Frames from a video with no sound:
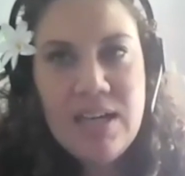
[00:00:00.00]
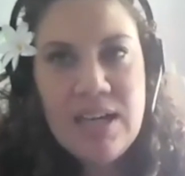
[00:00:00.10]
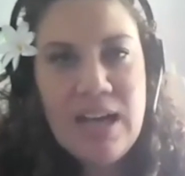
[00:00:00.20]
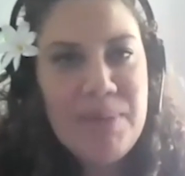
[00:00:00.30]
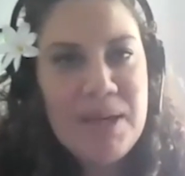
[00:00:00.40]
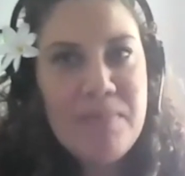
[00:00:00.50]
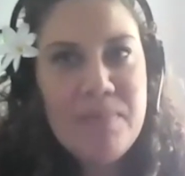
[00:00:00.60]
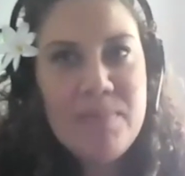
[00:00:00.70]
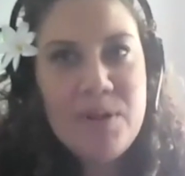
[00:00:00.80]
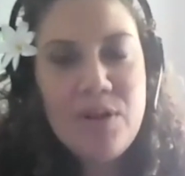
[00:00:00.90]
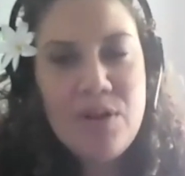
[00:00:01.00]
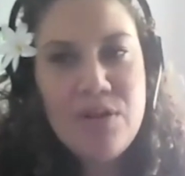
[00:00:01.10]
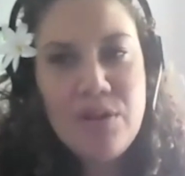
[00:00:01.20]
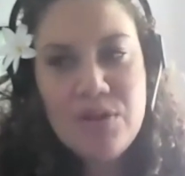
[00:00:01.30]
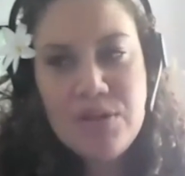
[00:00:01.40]
coming,
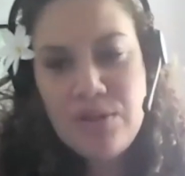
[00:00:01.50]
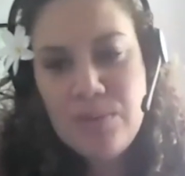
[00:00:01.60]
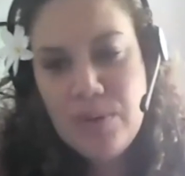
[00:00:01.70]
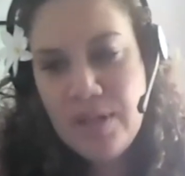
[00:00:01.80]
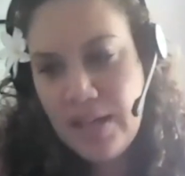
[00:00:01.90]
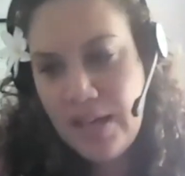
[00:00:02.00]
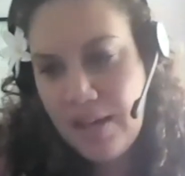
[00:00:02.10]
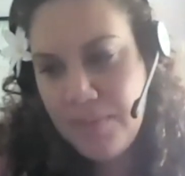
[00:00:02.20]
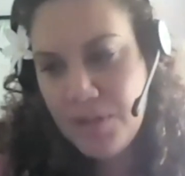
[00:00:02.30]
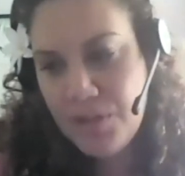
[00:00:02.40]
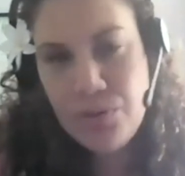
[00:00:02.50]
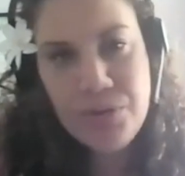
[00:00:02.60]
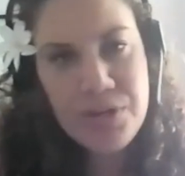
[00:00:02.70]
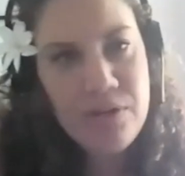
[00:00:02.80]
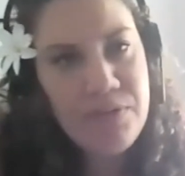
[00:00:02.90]
those who were the
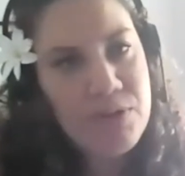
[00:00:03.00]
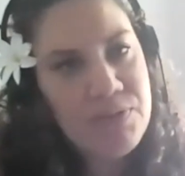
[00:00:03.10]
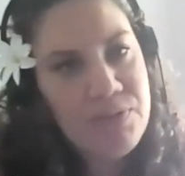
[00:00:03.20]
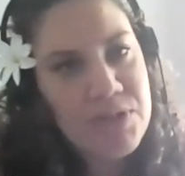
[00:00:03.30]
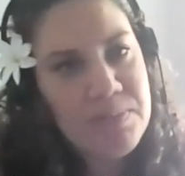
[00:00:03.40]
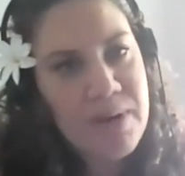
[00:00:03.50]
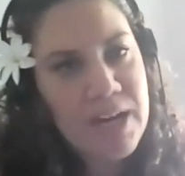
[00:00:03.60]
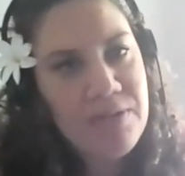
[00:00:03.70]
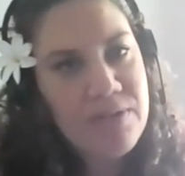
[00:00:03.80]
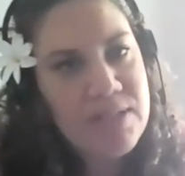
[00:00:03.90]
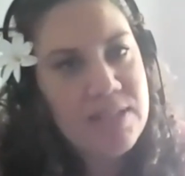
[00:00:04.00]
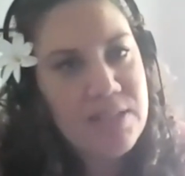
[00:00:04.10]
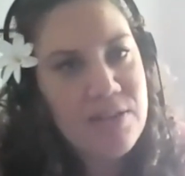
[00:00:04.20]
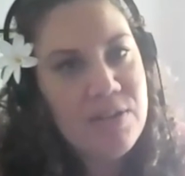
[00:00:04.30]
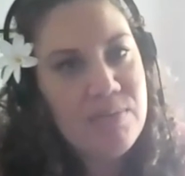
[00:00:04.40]
children of those first migrants,
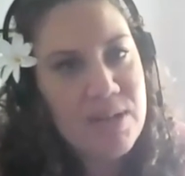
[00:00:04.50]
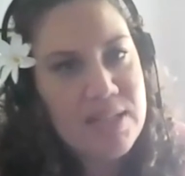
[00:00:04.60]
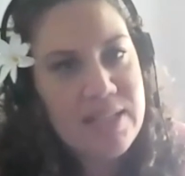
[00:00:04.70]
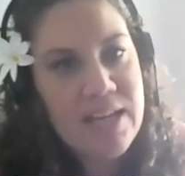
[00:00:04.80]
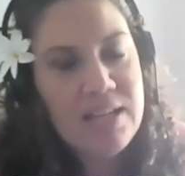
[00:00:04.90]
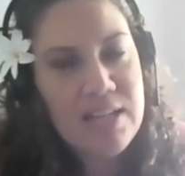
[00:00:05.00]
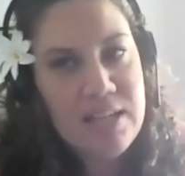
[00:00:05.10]
the ones that